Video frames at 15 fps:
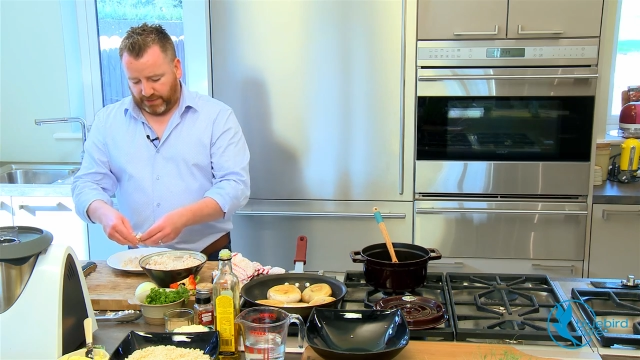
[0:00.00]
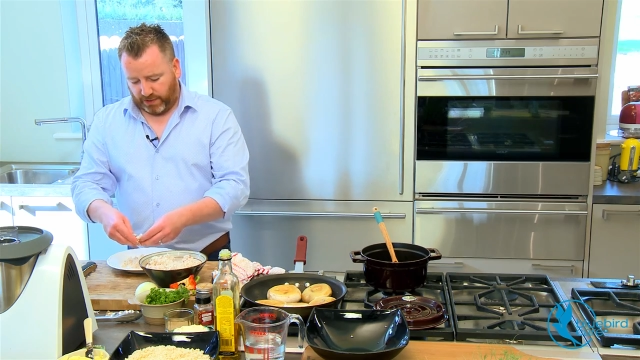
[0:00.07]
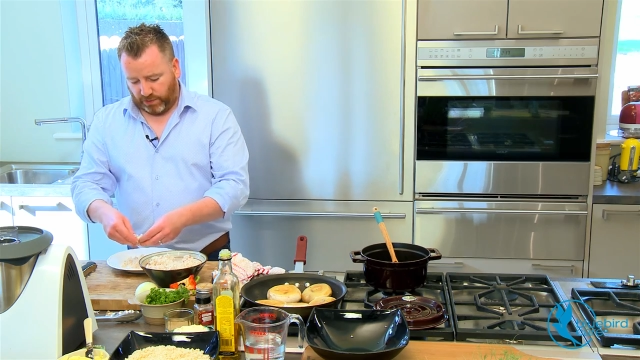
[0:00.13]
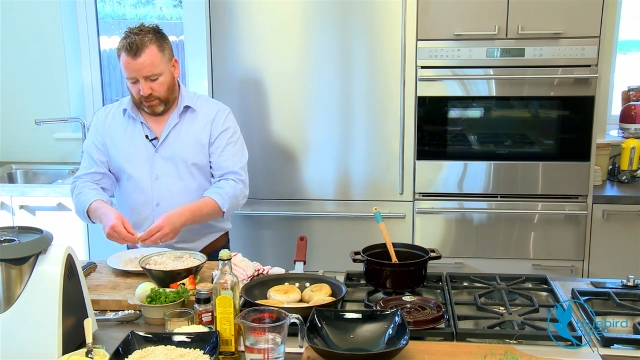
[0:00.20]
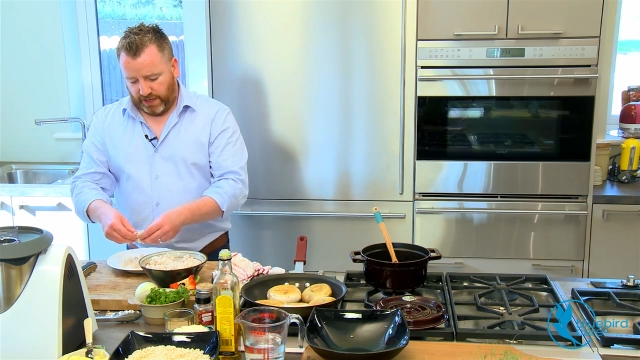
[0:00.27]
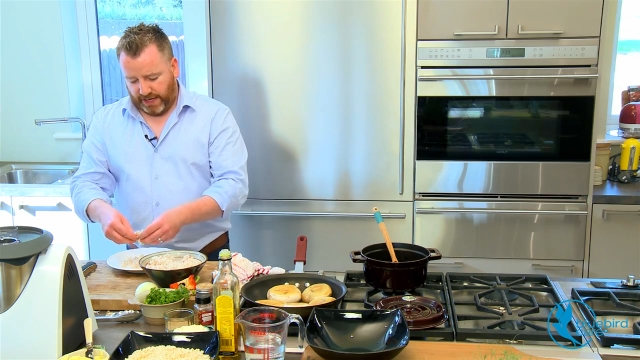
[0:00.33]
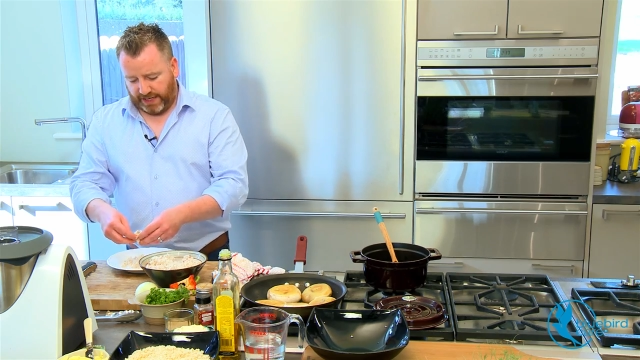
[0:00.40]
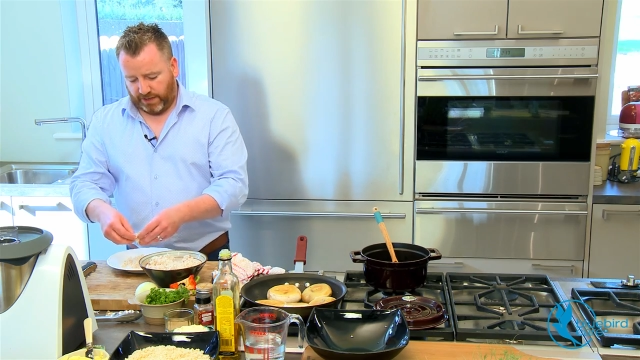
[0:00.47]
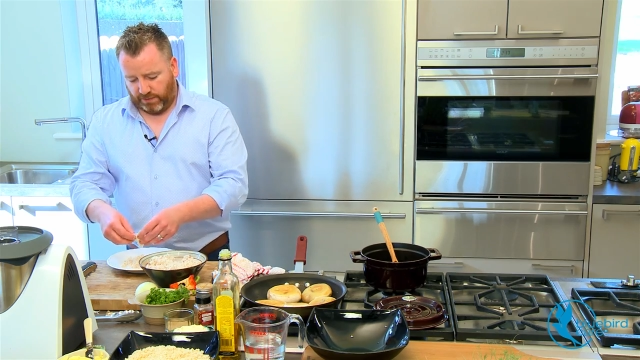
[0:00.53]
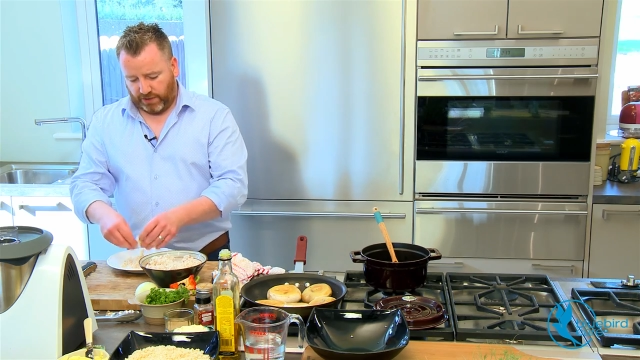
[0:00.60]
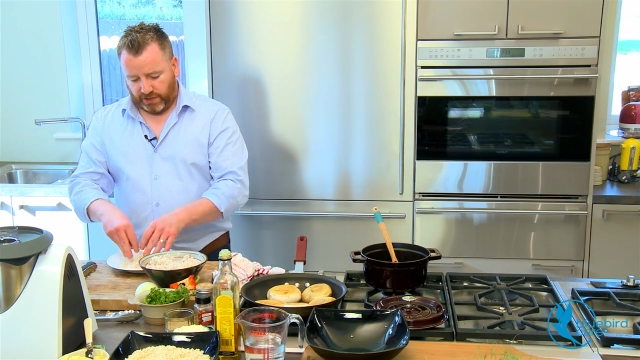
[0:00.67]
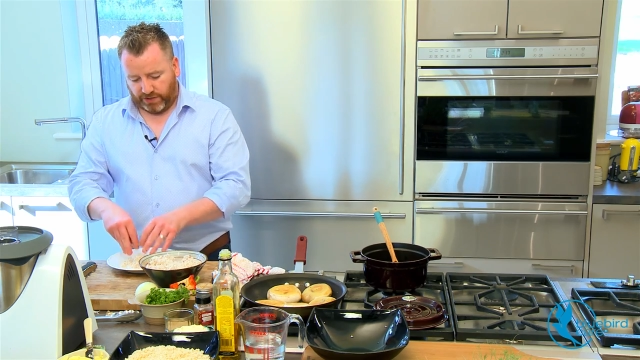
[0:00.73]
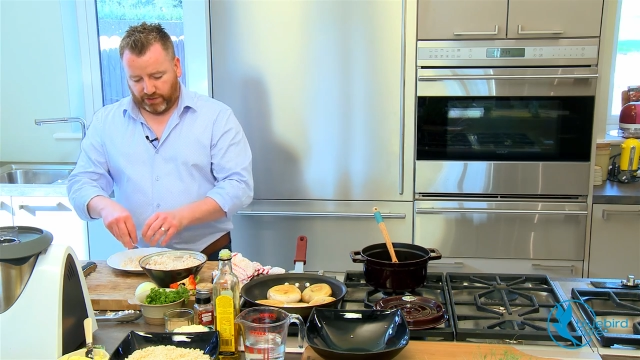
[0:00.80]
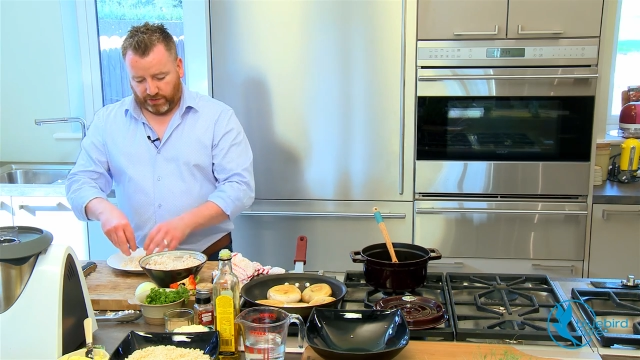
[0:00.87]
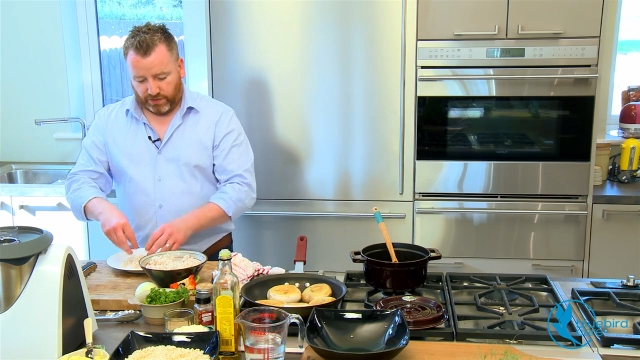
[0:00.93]
But the one thing you
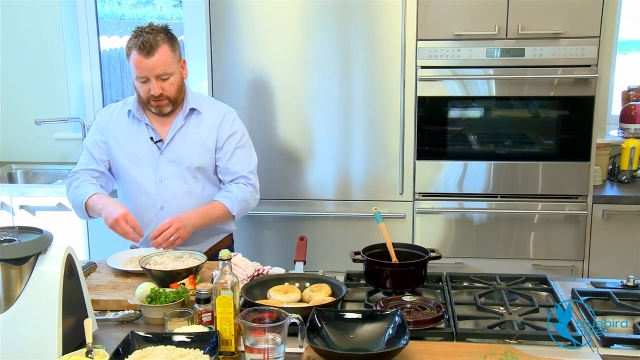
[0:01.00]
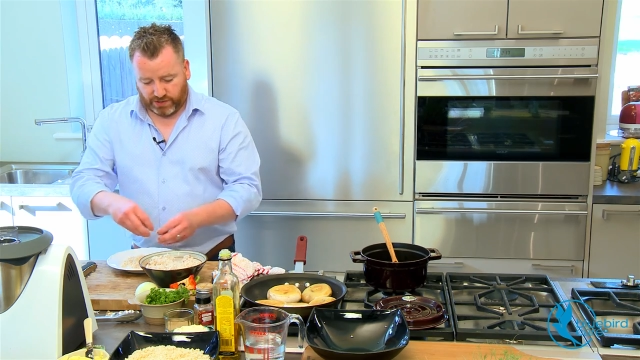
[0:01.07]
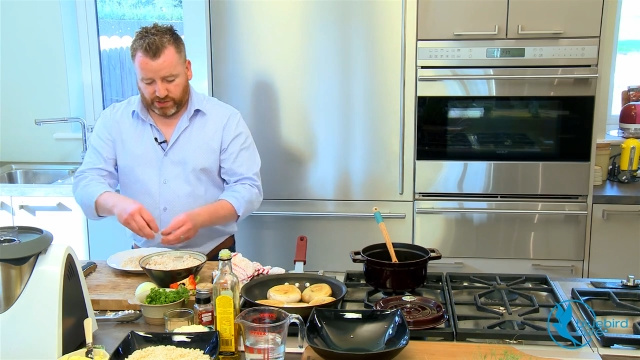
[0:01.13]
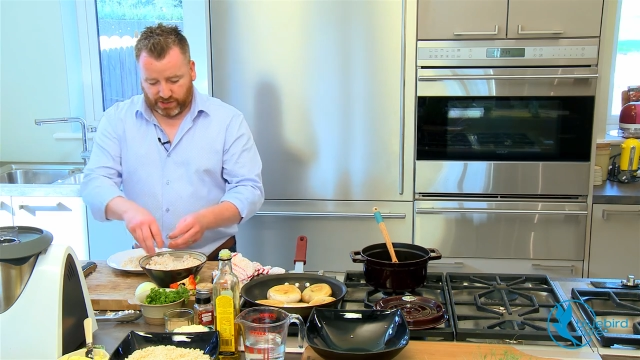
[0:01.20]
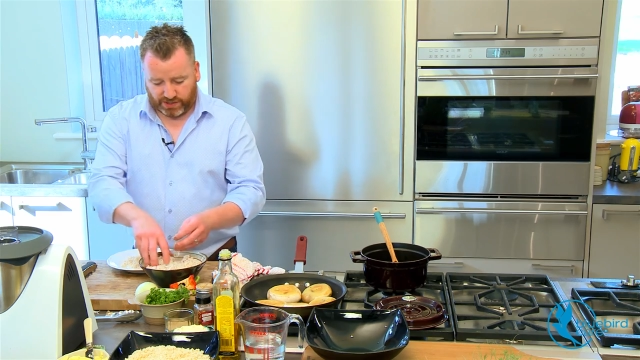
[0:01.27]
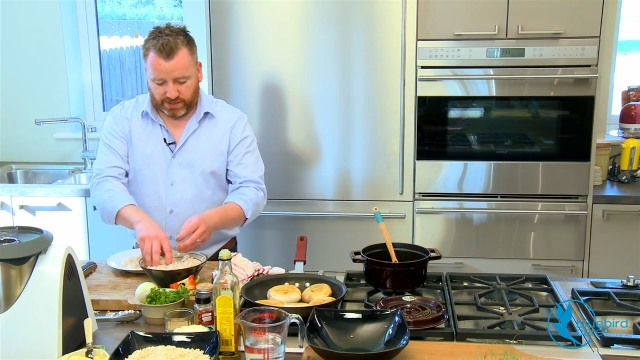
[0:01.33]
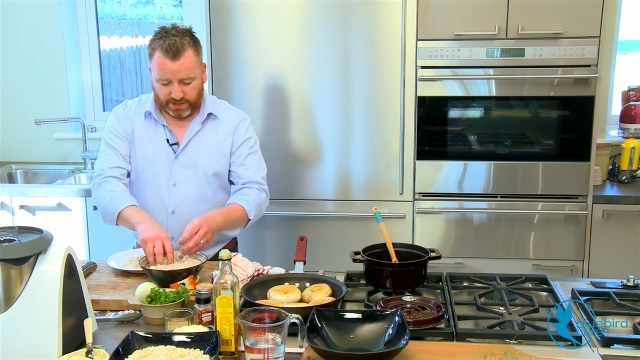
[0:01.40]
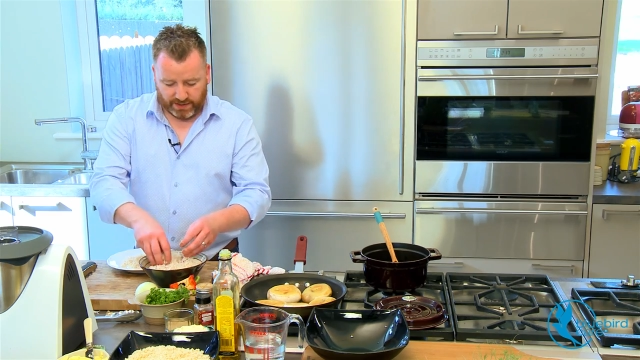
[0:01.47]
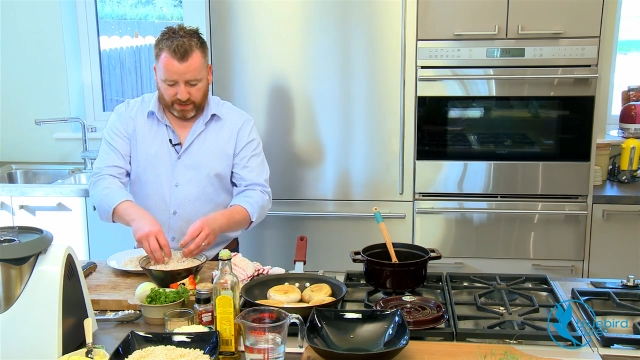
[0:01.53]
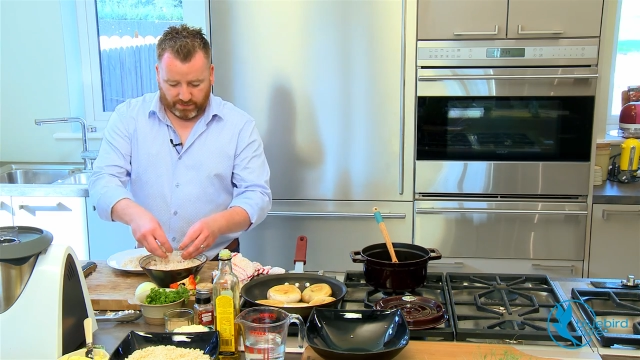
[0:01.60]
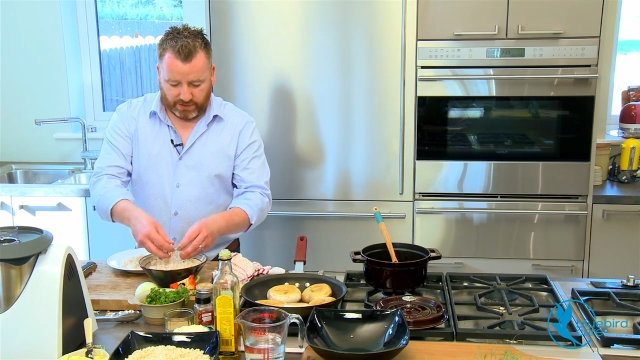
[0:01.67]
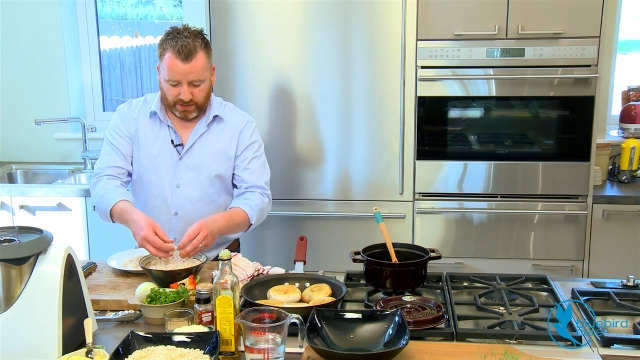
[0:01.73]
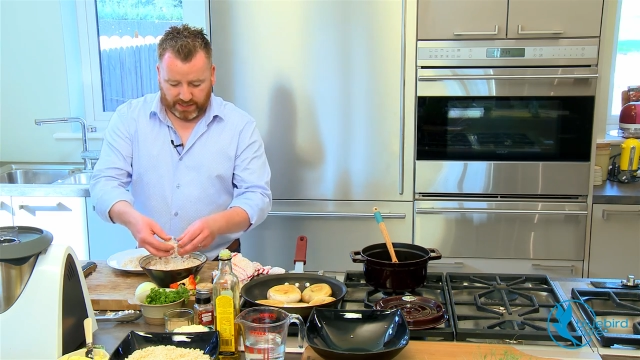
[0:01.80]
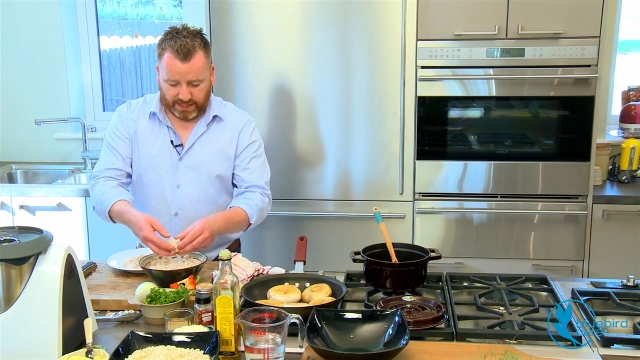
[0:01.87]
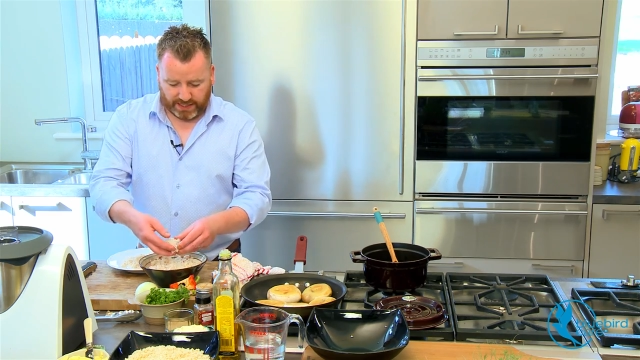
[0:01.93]
want to do is just when you